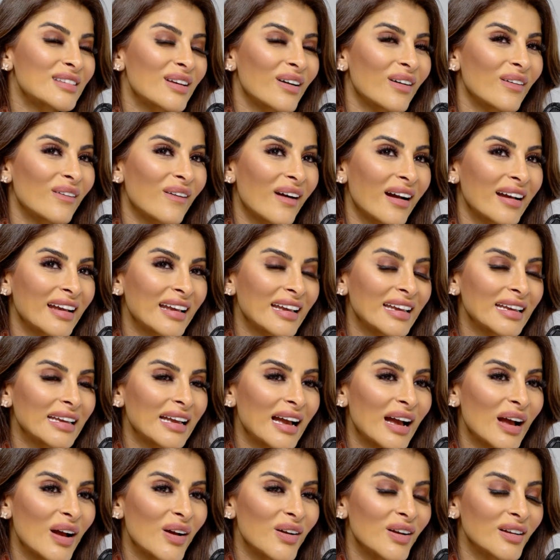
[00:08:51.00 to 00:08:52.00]
So I
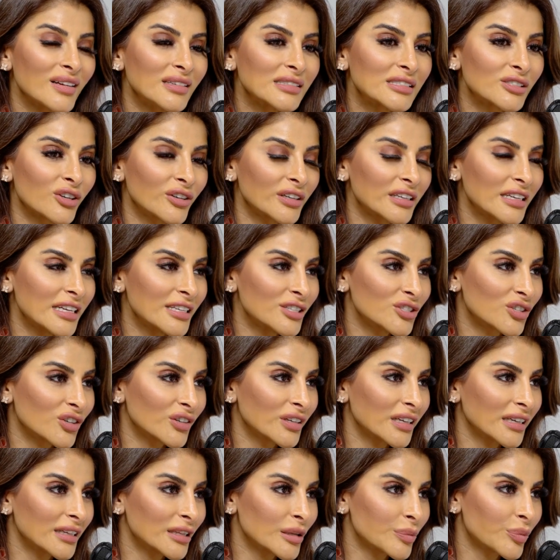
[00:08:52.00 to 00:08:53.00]
started
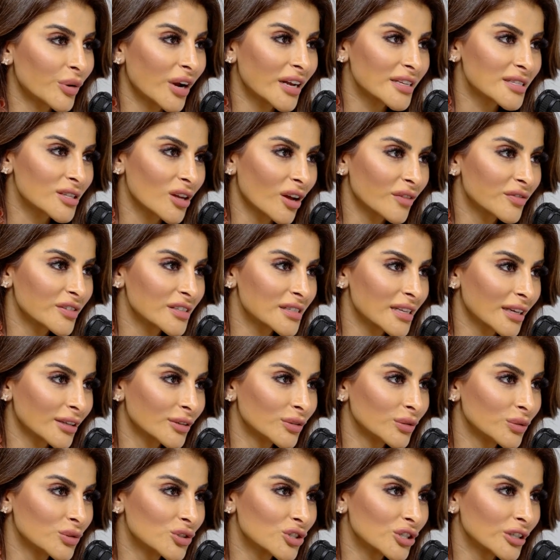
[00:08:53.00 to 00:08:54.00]
interning in the press office at
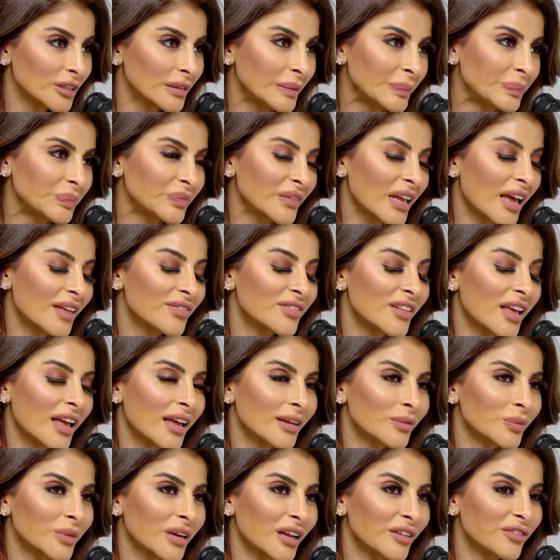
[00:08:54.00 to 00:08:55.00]
Gucci. And
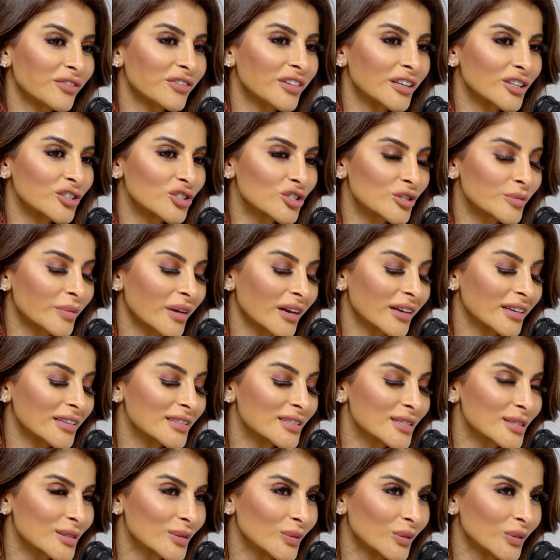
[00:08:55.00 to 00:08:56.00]
then when I finished my
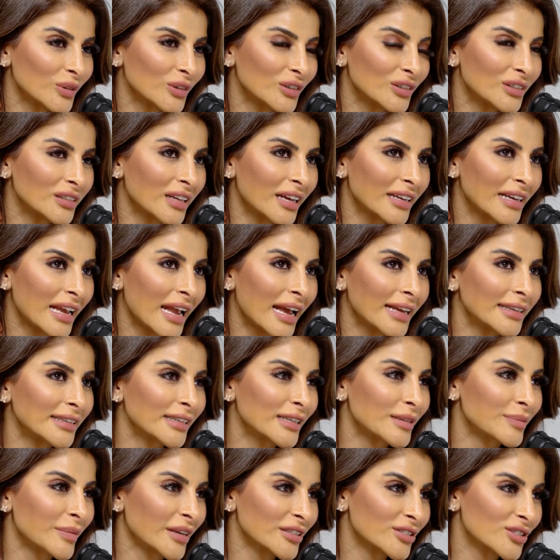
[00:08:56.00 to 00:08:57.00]
school, I handed
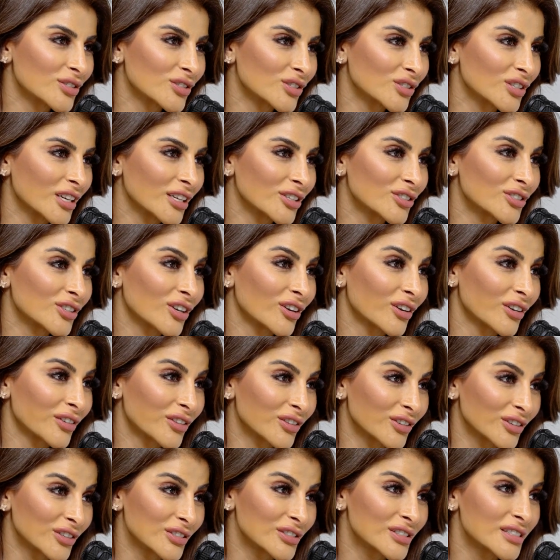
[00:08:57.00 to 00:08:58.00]
in my dissertation on a
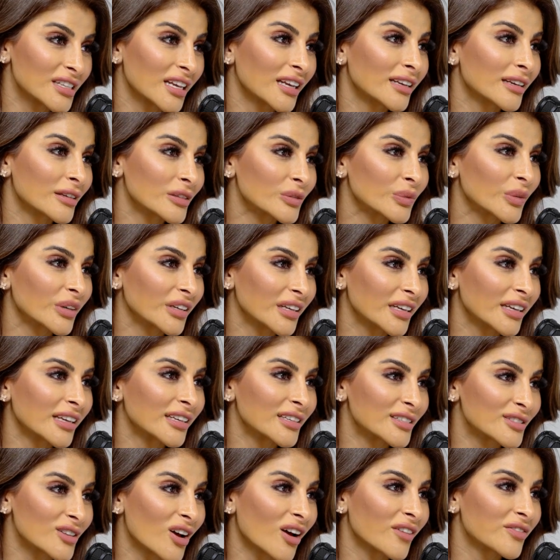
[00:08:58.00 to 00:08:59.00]
Thursday, and I was working in
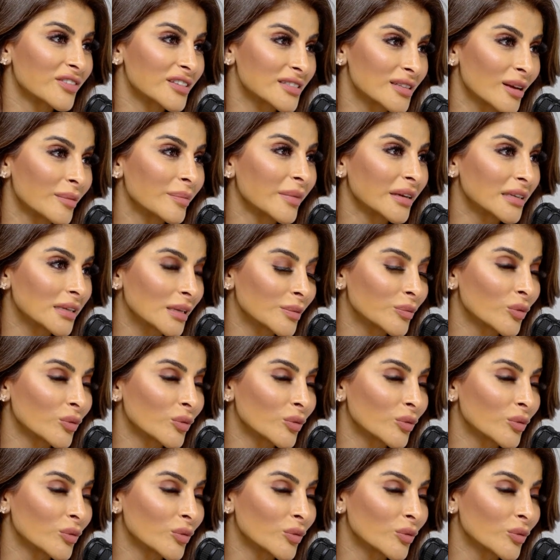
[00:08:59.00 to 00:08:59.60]
his office on Monday